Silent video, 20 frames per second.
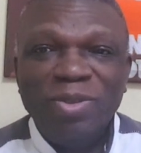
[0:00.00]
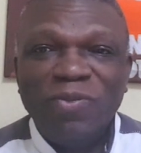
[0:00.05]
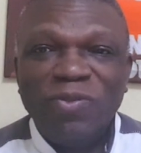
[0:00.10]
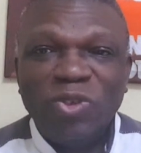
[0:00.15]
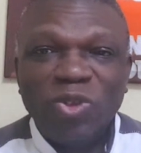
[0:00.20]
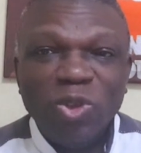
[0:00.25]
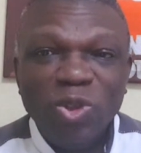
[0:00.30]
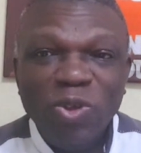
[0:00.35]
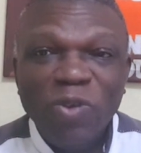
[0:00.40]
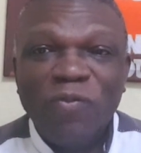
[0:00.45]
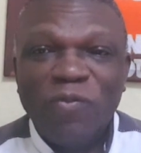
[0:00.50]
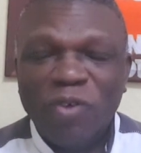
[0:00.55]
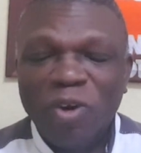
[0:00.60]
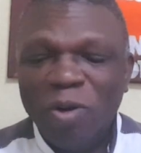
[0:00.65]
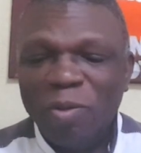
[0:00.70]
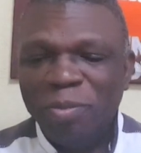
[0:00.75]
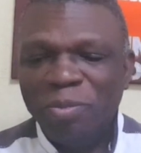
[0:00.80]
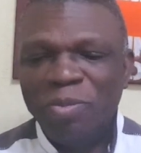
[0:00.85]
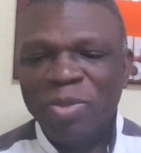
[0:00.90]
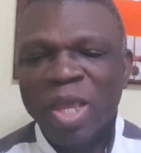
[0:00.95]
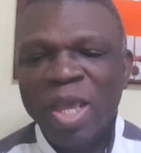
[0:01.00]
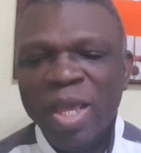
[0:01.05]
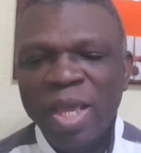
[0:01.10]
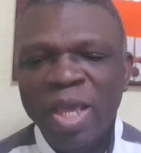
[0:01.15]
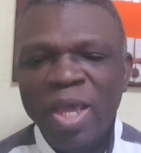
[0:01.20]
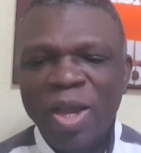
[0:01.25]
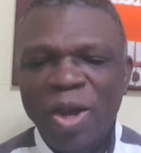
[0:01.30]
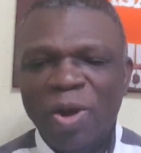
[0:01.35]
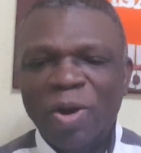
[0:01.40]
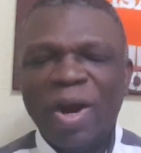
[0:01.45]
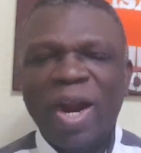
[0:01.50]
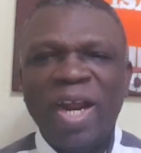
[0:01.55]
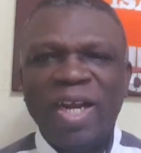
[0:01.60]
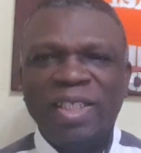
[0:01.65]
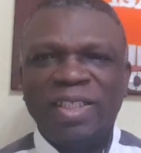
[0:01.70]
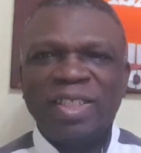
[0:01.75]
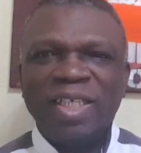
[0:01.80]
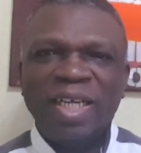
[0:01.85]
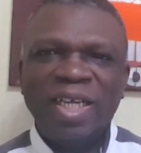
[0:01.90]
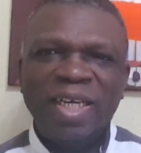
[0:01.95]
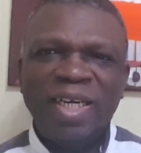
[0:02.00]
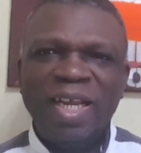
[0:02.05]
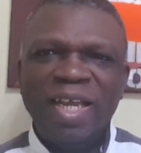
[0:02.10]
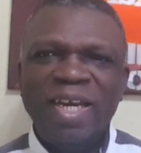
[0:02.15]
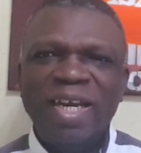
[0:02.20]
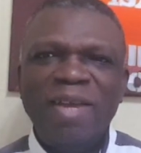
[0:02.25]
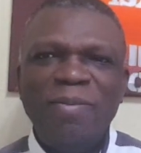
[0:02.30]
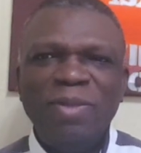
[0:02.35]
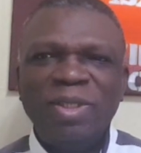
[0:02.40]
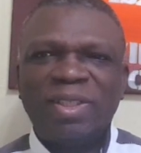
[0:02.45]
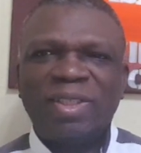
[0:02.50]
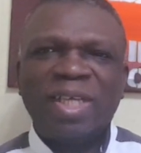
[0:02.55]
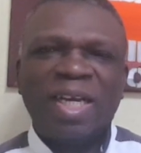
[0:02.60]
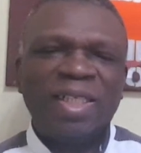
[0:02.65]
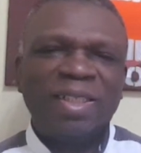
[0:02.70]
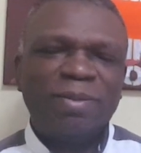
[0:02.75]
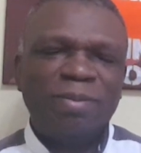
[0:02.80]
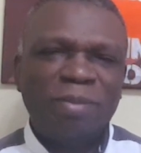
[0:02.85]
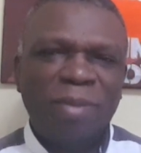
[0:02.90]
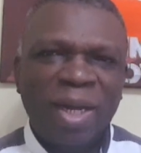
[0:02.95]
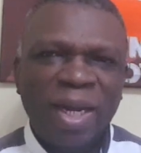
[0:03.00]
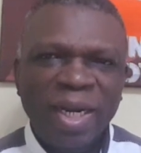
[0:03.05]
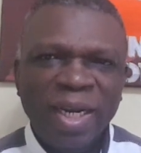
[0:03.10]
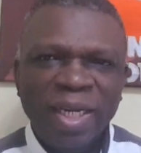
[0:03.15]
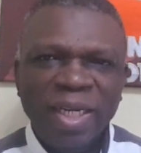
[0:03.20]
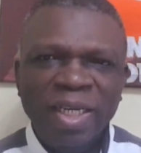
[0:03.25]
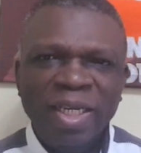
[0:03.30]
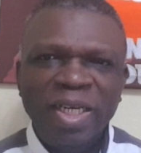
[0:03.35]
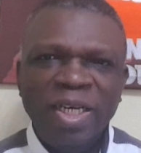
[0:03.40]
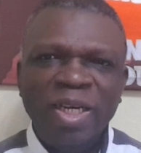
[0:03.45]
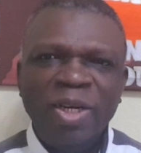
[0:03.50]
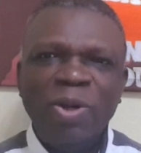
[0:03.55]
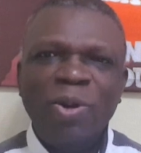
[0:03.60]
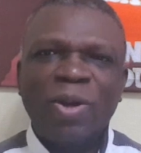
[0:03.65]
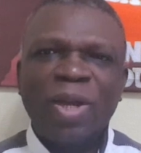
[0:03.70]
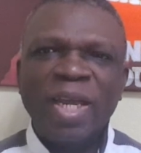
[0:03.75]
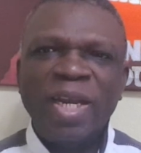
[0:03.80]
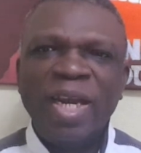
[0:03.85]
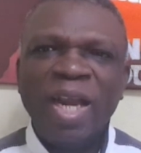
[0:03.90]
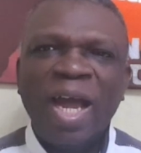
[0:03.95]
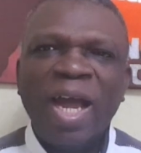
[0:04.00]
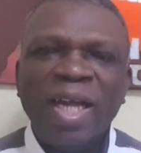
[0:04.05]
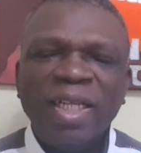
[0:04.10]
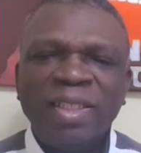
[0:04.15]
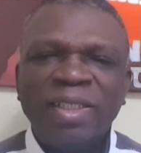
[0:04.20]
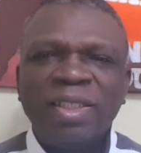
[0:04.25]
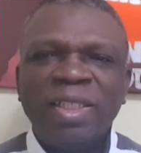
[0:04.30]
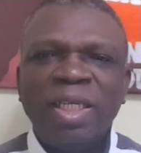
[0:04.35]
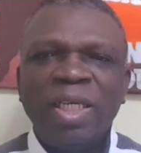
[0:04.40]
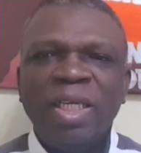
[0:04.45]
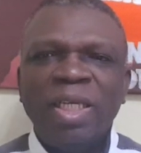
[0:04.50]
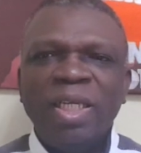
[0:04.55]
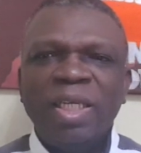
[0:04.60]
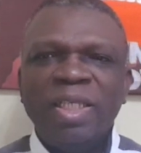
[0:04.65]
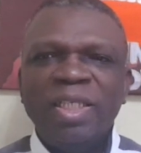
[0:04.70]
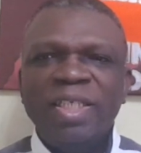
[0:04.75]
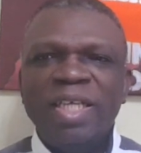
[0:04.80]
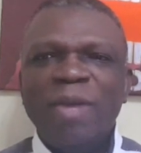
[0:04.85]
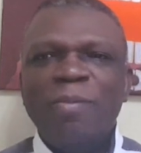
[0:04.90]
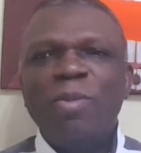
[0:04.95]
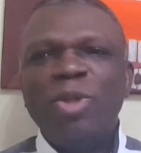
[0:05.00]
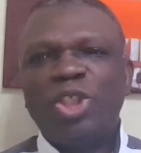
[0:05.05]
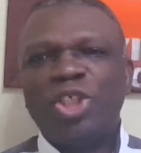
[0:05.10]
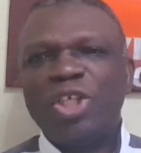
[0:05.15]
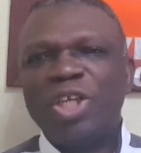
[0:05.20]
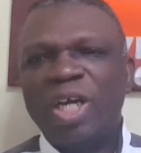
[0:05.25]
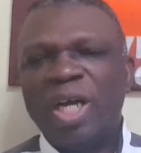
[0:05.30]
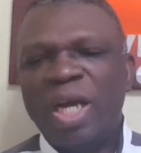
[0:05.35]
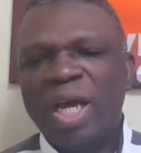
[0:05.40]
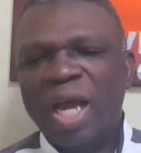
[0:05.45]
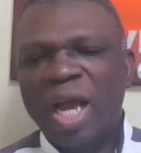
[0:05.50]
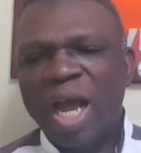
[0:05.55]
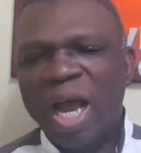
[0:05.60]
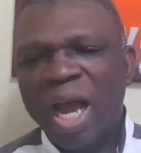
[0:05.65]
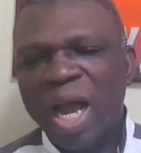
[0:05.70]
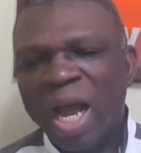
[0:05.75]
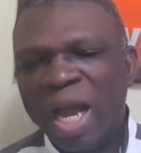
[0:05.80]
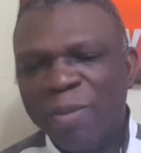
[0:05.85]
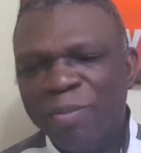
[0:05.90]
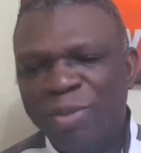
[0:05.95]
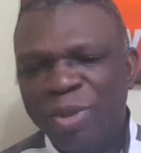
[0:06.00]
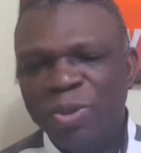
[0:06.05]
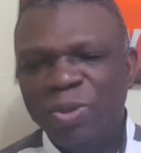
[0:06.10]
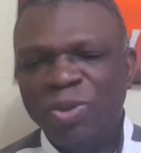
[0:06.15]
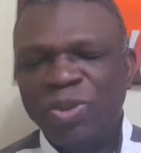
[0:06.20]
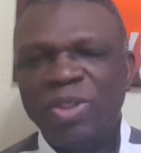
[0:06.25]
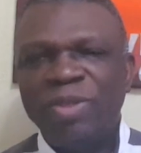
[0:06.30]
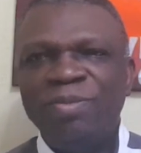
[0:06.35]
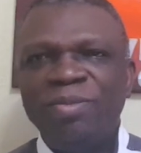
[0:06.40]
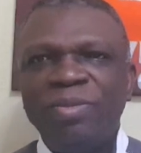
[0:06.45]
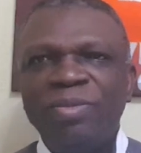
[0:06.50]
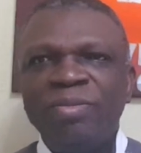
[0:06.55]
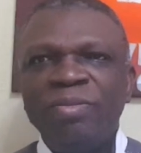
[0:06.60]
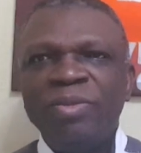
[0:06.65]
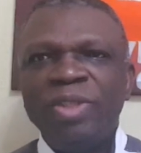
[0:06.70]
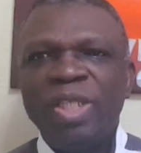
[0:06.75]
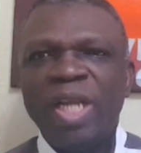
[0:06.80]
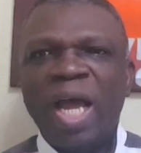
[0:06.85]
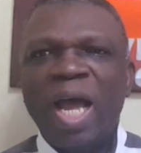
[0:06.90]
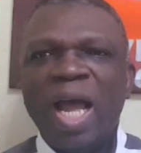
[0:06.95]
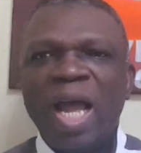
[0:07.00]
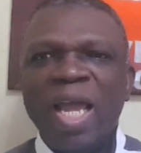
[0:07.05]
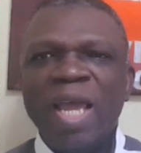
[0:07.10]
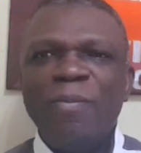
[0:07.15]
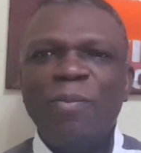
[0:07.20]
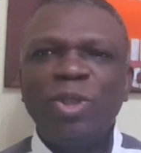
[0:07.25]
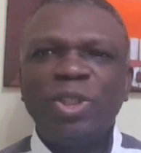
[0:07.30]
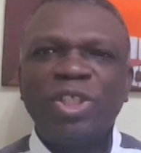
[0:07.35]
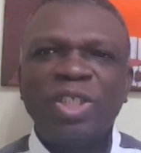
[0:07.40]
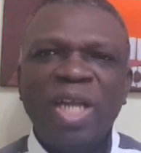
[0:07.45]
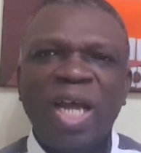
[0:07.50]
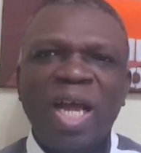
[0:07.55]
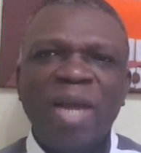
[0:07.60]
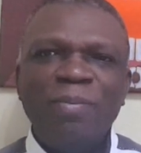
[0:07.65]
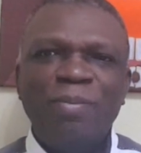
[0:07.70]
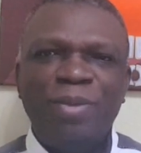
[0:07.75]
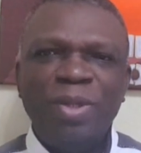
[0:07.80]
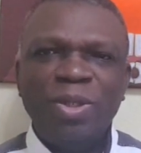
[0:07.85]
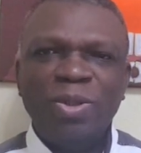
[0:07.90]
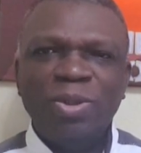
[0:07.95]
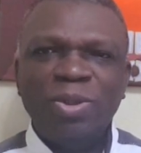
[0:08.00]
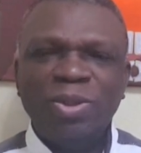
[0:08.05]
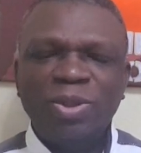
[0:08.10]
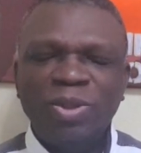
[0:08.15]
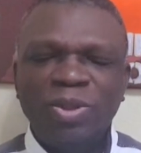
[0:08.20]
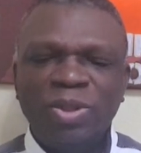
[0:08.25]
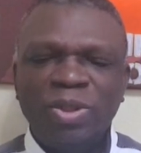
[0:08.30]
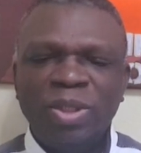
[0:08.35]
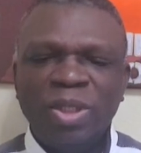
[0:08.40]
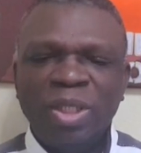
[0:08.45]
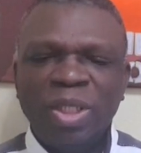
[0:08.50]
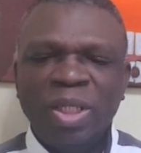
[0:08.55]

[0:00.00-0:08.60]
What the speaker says: to you from. All right, let me start by looking at the emotional abuse. Now, emotional abuse